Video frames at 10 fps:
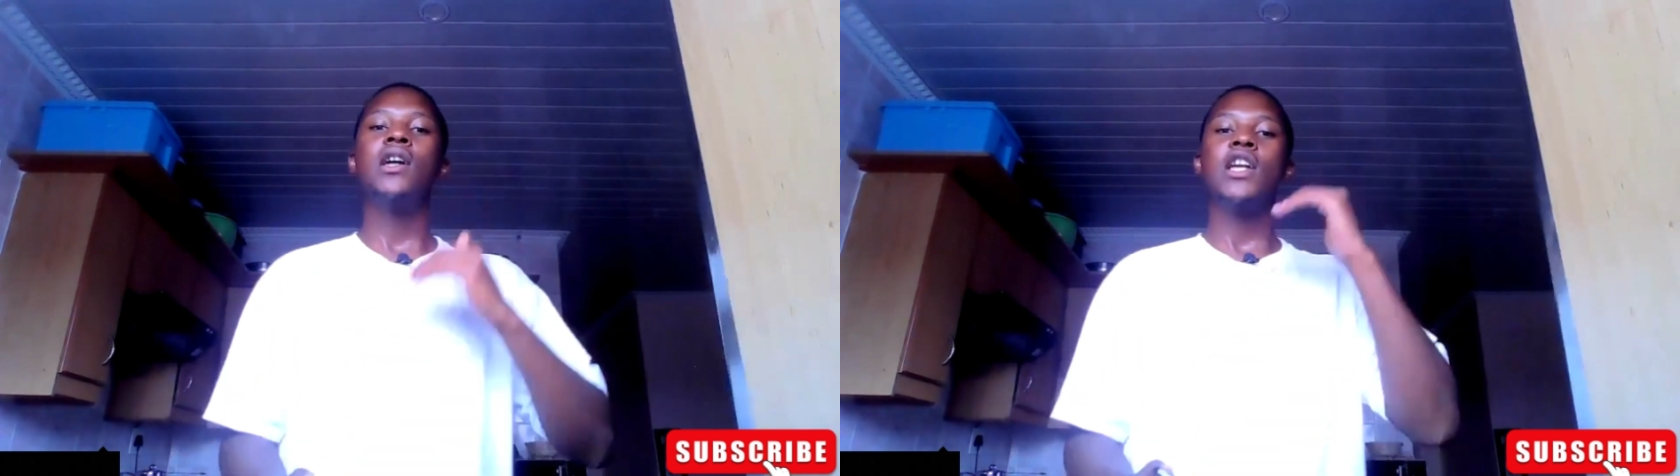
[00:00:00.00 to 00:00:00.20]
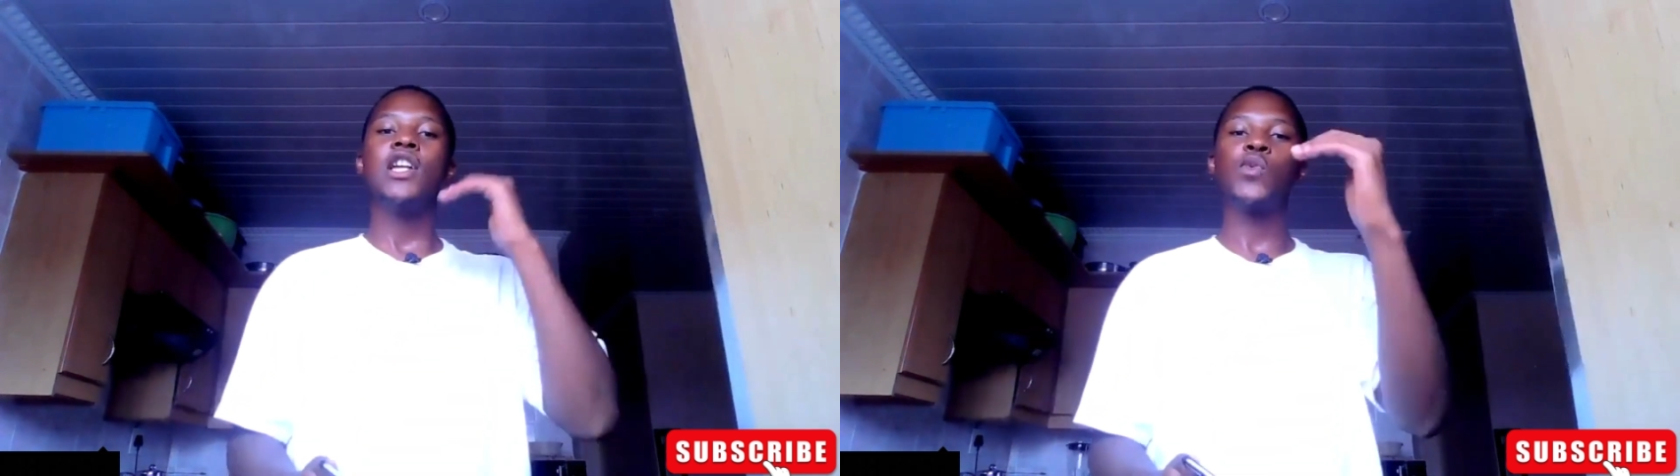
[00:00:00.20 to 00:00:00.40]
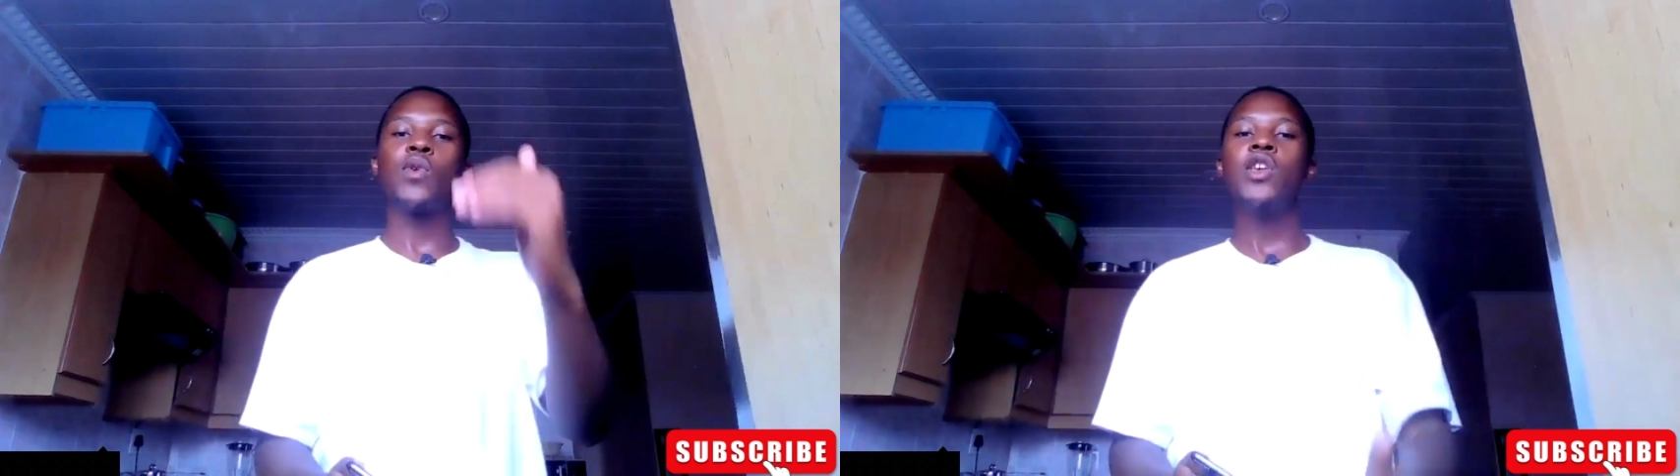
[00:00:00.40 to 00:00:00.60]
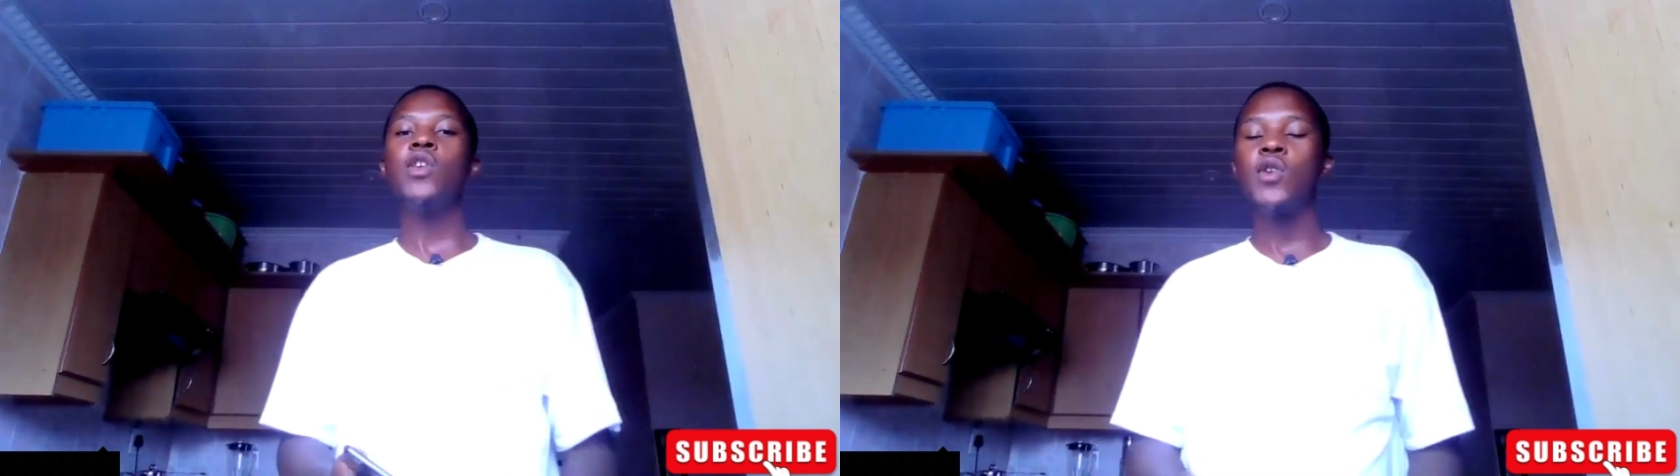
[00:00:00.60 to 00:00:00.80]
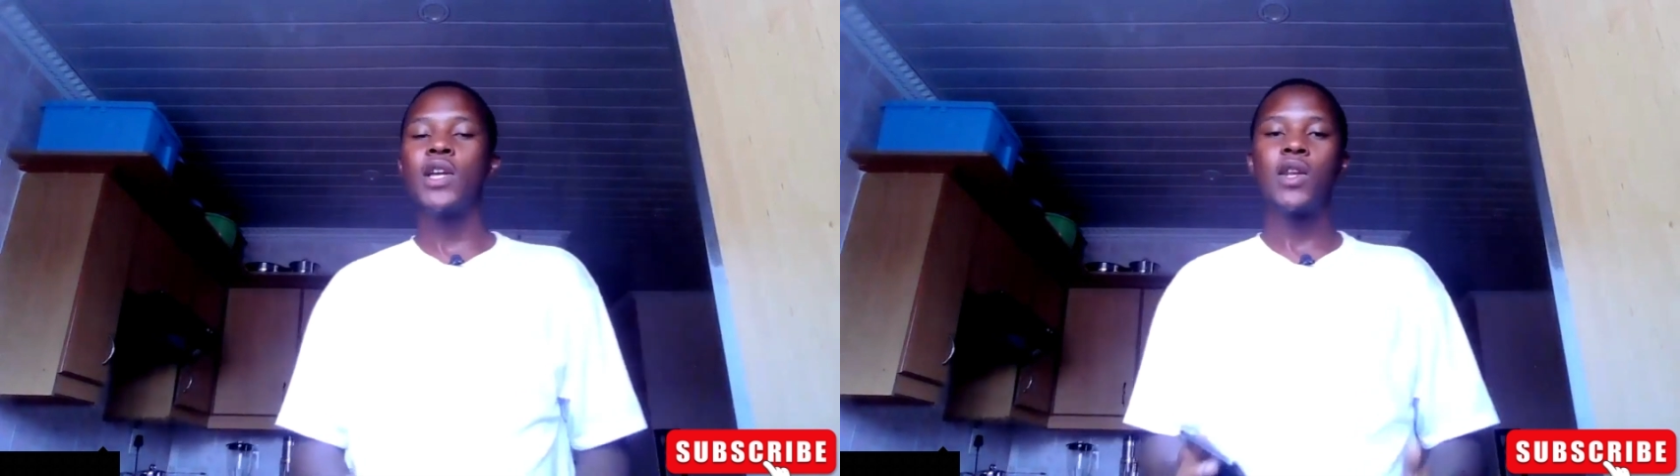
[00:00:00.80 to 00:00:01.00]
it's where you
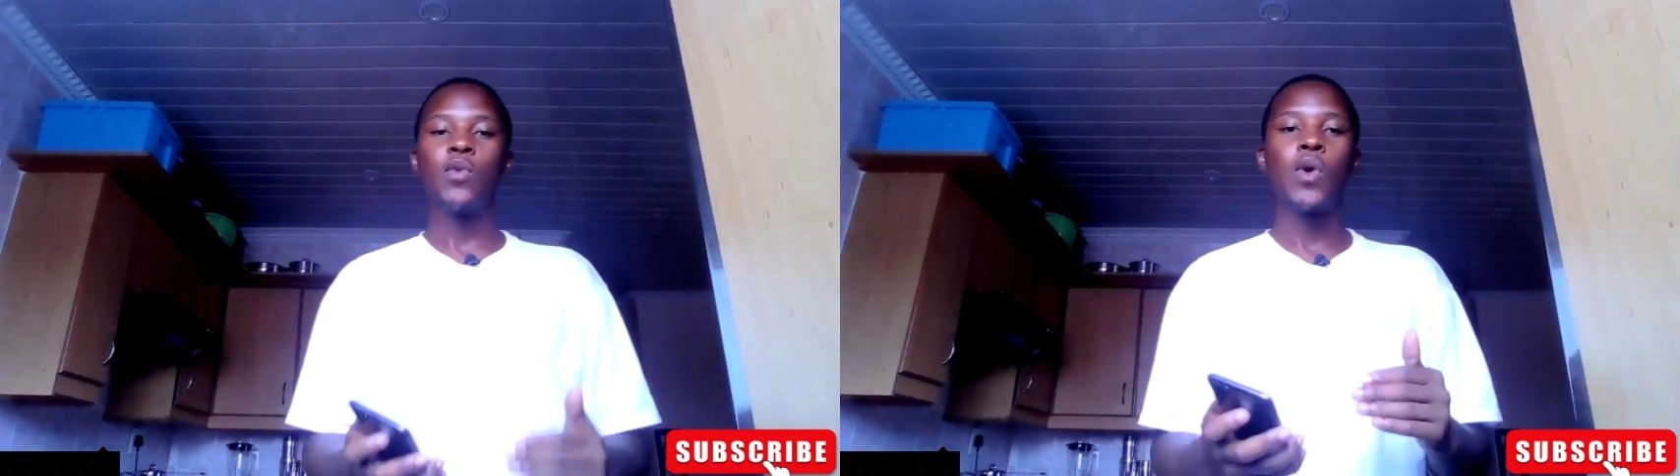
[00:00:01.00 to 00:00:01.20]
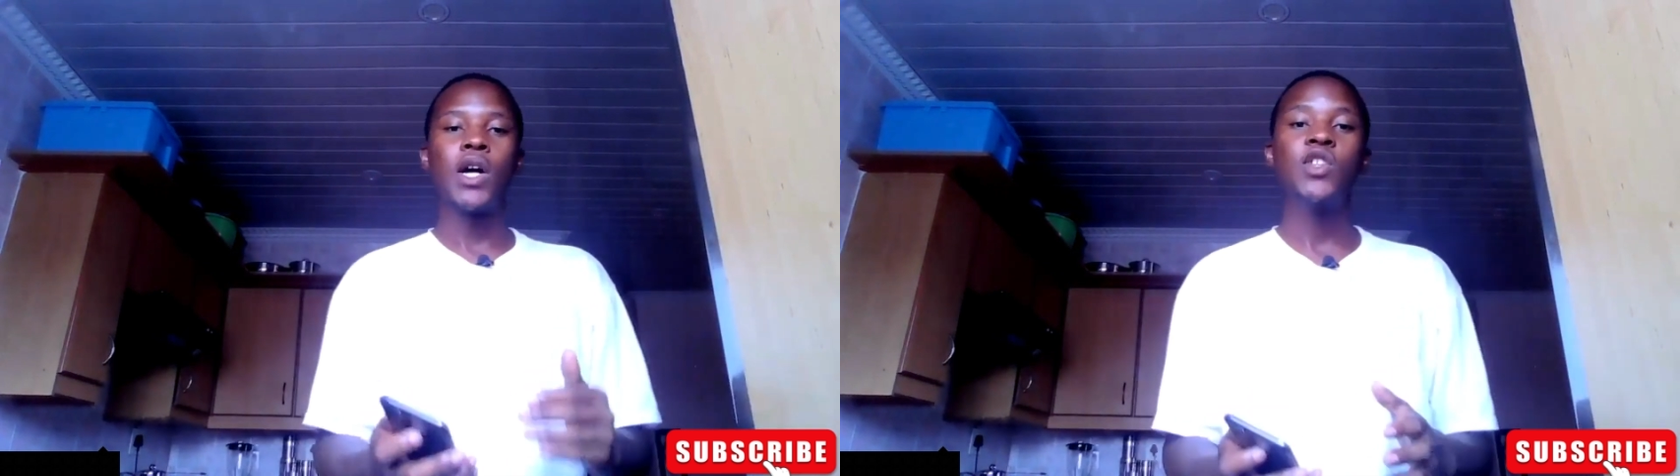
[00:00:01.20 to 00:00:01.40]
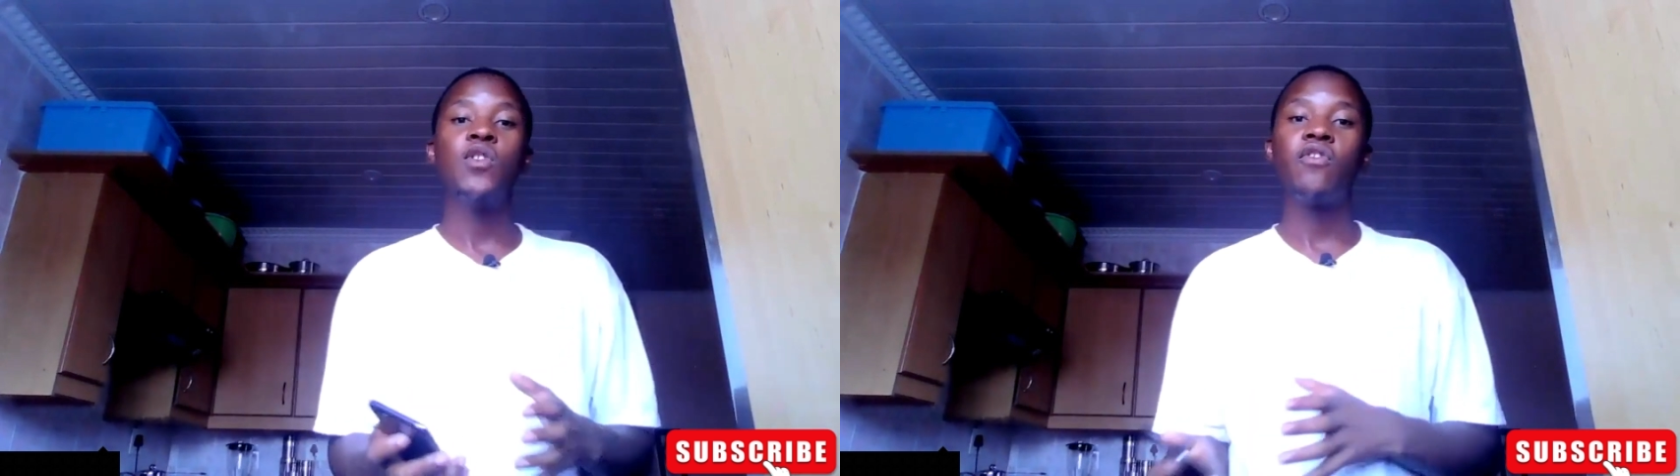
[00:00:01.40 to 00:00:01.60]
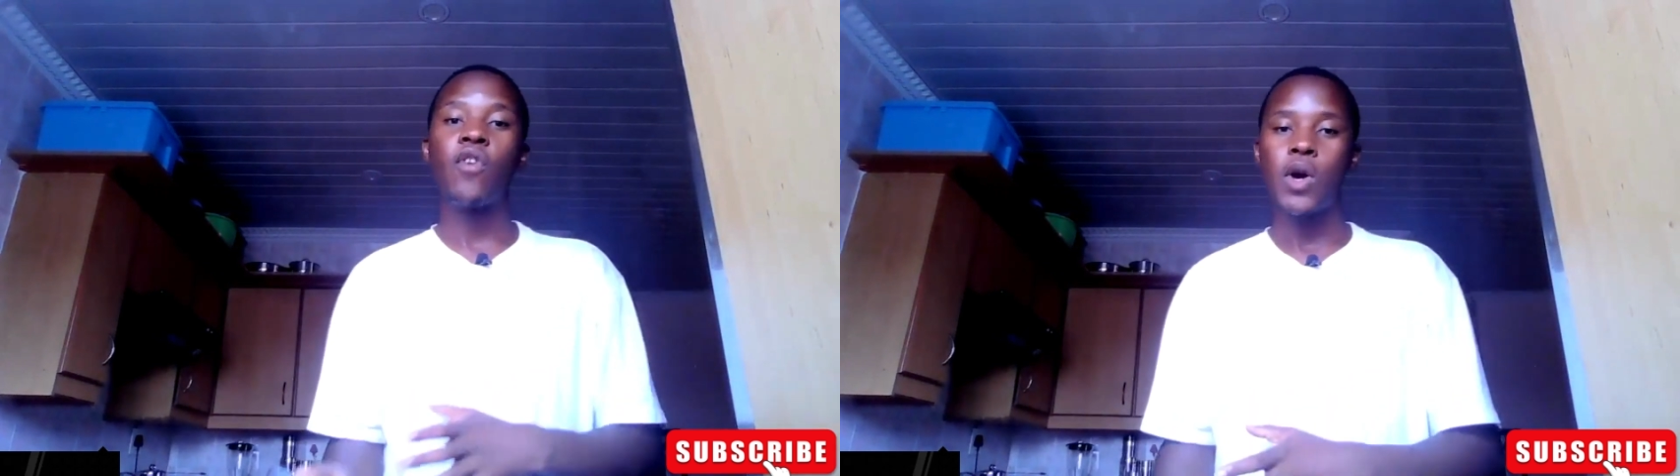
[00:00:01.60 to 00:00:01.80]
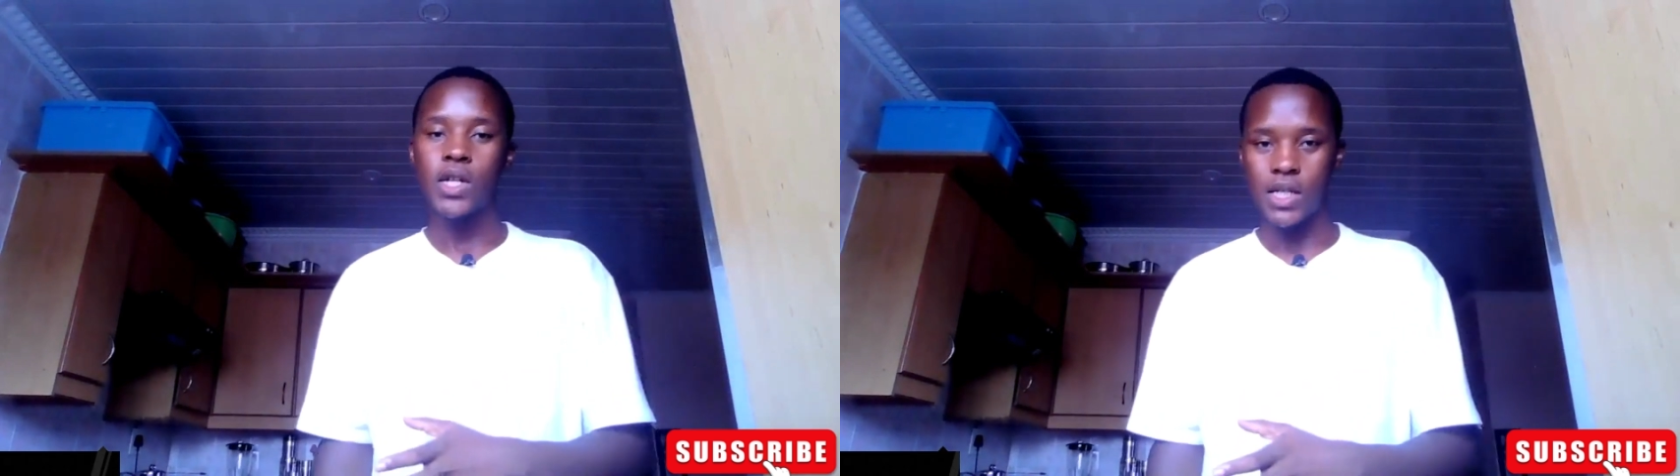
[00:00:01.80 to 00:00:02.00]
look at what you
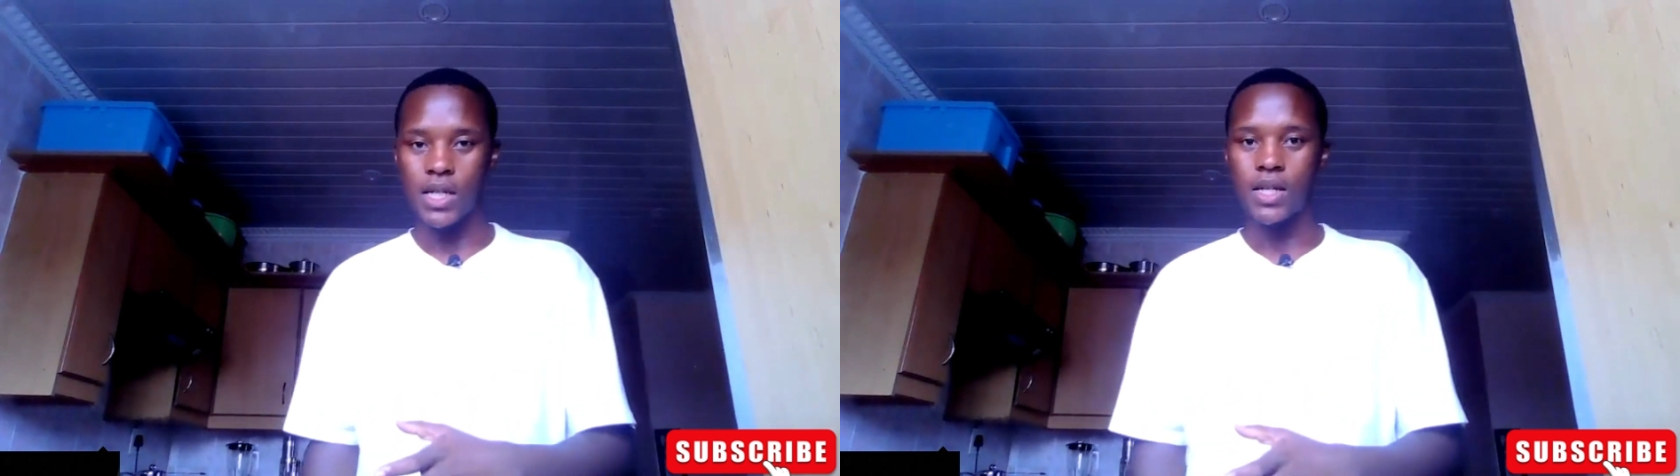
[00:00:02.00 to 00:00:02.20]
focused